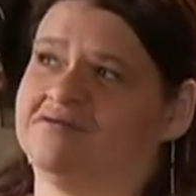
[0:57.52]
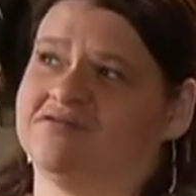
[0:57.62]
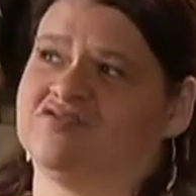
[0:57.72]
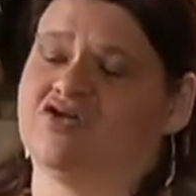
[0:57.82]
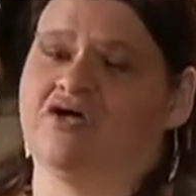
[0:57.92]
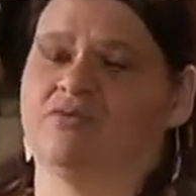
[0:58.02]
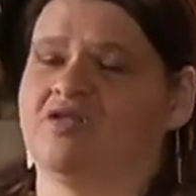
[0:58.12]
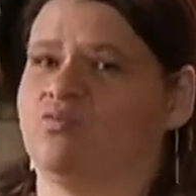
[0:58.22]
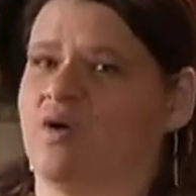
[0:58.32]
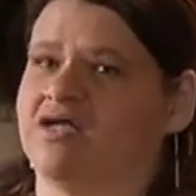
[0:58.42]
started
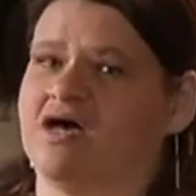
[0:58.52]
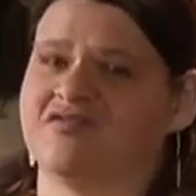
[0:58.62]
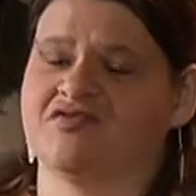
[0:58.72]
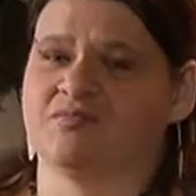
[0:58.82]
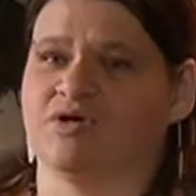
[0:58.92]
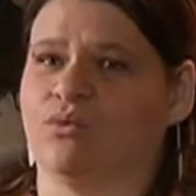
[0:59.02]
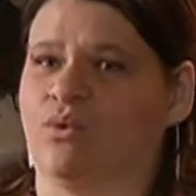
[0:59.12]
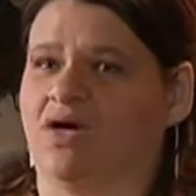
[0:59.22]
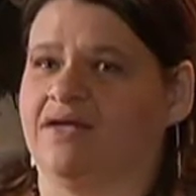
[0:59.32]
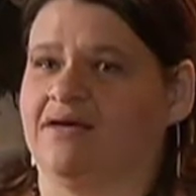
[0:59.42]
with one customer
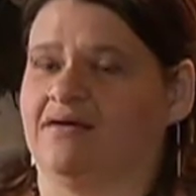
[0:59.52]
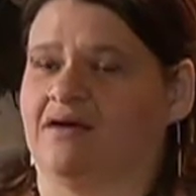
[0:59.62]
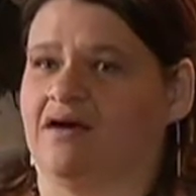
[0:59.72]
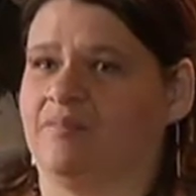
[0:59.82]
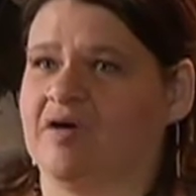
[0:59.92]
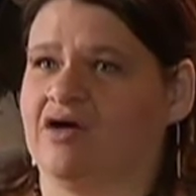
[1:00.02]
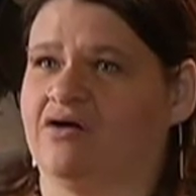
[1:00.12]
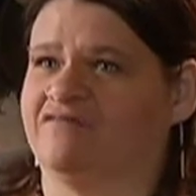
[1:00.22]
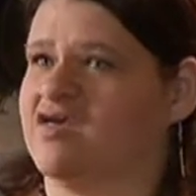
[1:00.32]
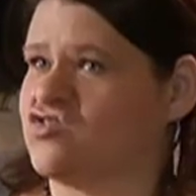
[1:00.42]
wanting a
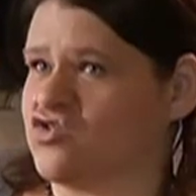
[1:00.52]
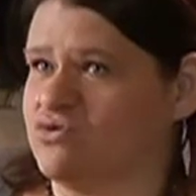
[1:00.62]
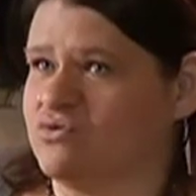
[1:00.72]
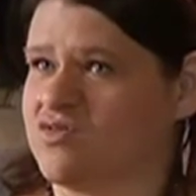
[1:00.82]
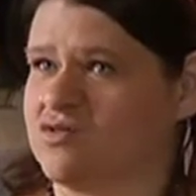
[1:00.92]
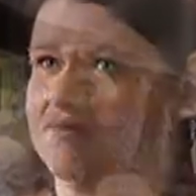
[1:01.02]
pair of Kiss shoes,